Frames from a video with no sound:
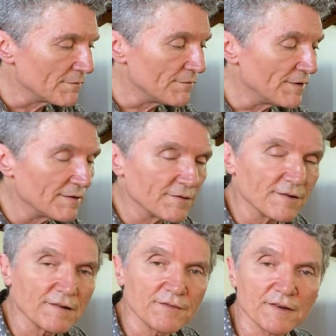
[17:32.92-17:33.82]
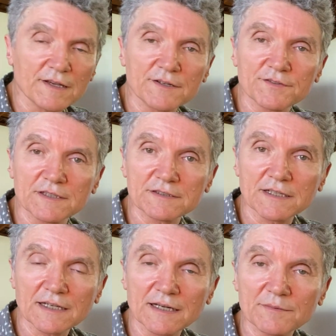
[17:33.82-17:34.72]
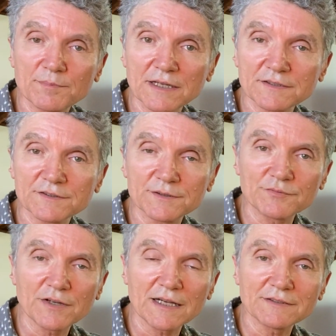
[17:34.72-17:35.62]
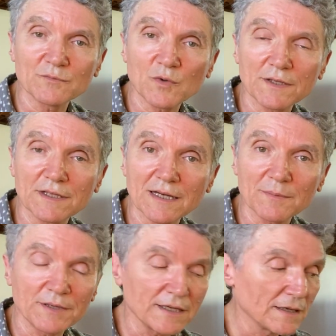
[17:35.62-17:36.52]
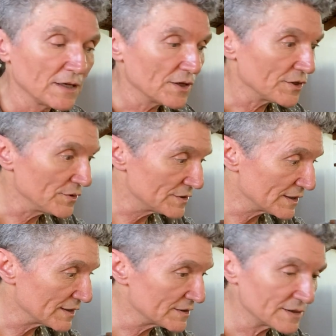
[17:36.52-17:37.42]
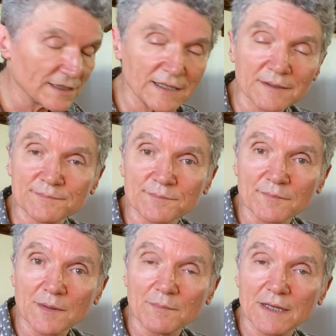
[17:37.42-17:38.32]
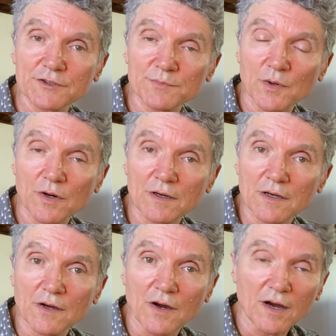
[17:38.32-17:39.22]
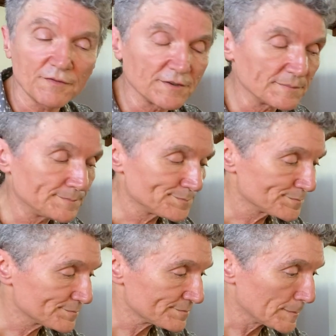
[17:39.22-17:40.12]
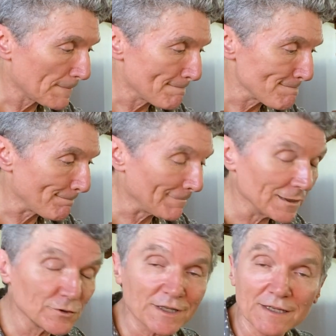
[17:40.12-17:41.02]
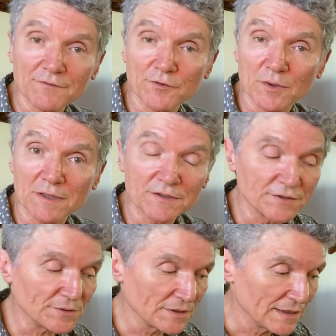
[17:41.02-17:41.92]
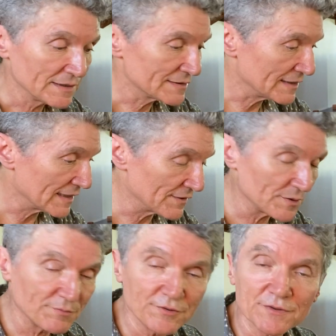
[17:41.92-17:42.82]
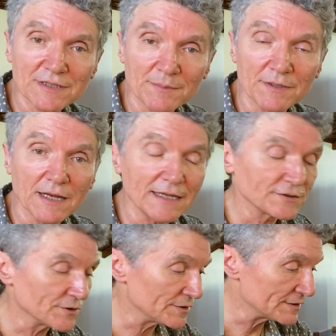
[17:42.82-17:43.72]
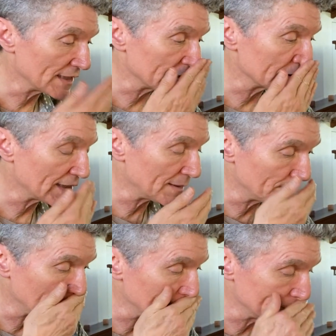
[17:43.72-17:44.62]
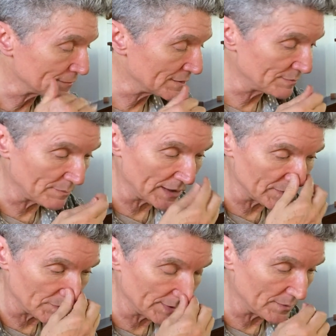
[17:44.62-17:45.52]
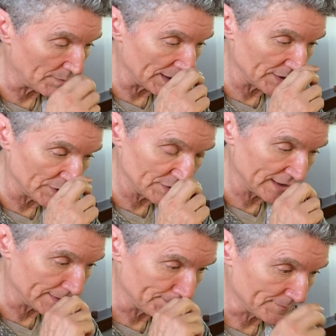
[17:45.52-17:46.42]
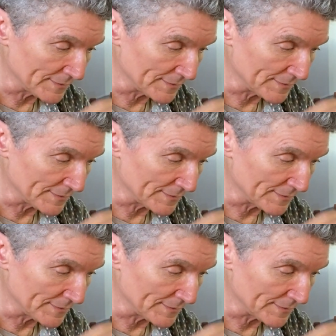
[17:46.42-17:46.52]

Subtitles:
Very, very, very interesting and a pleasant surprise, and one that I'll be using this tea much more often. Looking forward to seeing if it brews up a nice, good second cup. Oh, it's got a bit on my nose here.